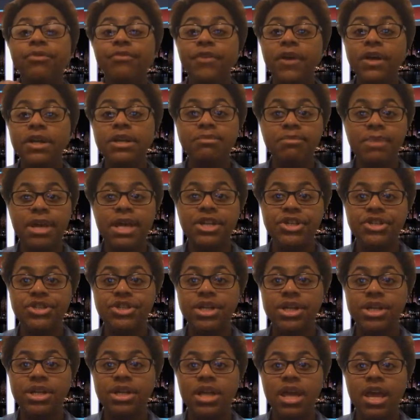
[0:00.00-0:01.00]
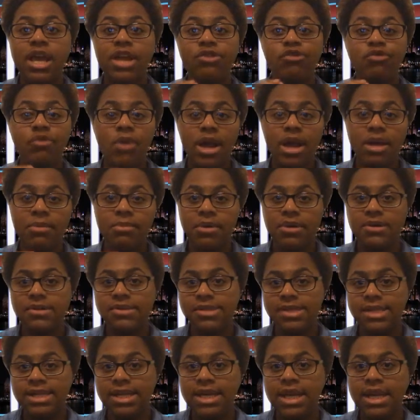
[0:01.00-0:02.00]
Funimation and Dragon
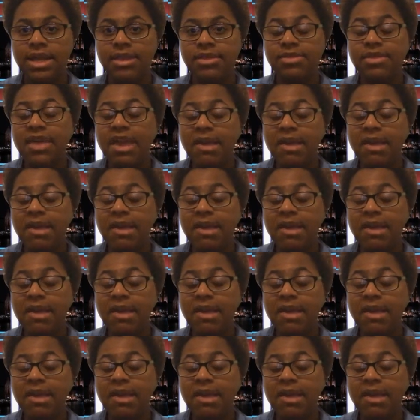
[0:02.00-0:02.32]
Ball Z,